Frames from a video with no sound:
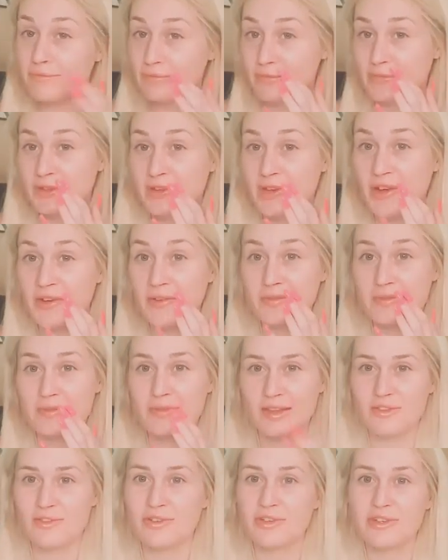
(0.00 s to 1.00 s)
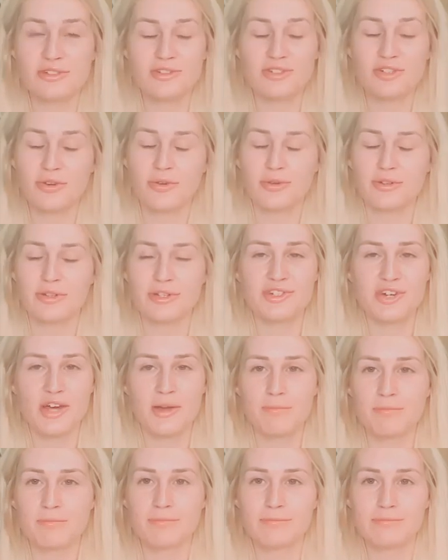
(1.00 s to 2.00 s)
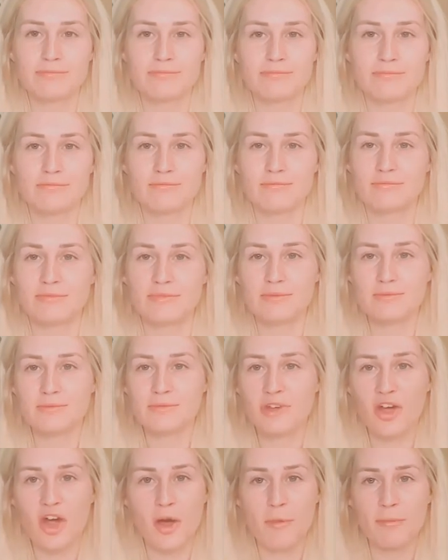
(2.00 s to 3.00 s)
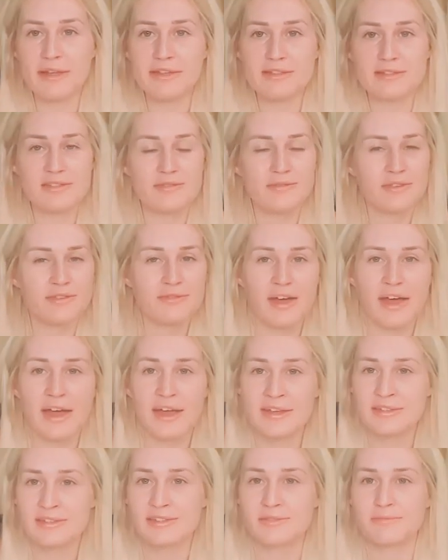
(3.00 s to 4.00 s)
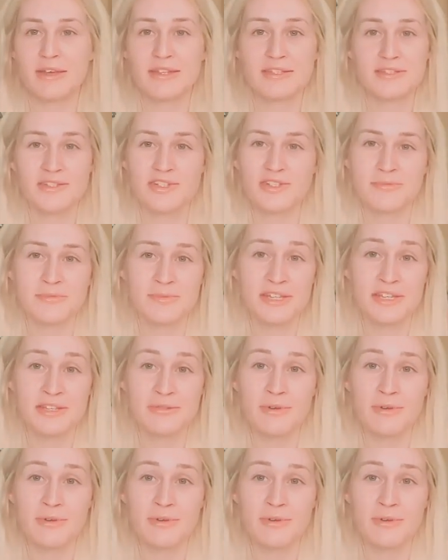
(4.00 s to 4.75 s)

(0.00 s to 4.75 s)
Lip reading: You know, you could totally drop comments of advice, message me,